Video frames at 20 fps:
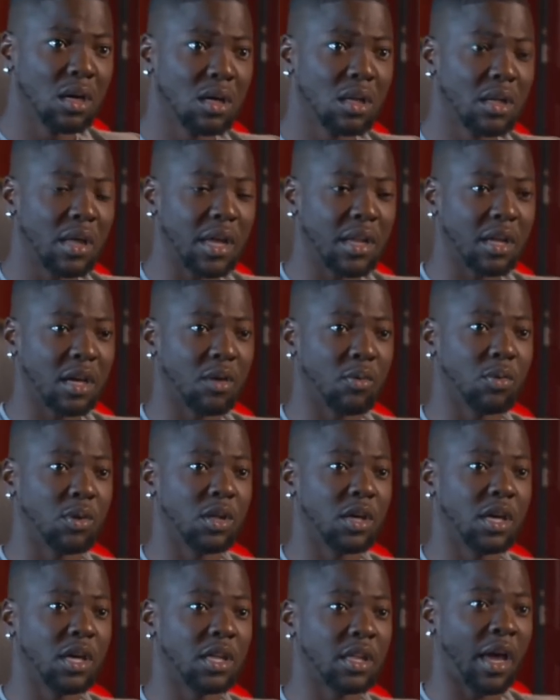That nigga
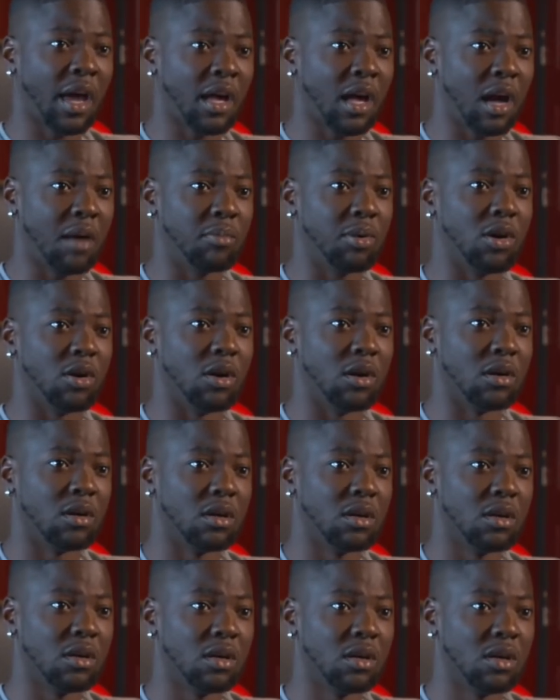really hit that combo.
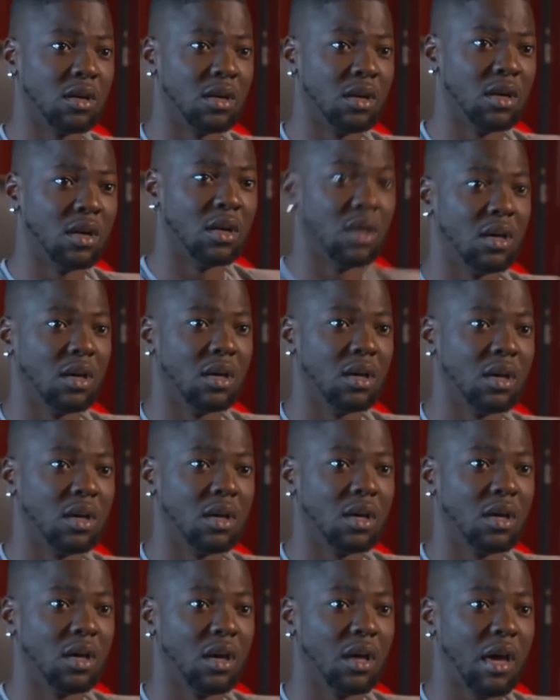
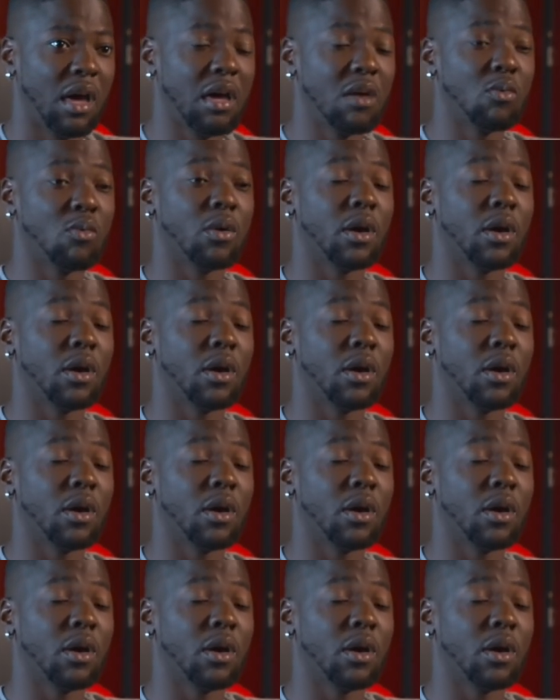He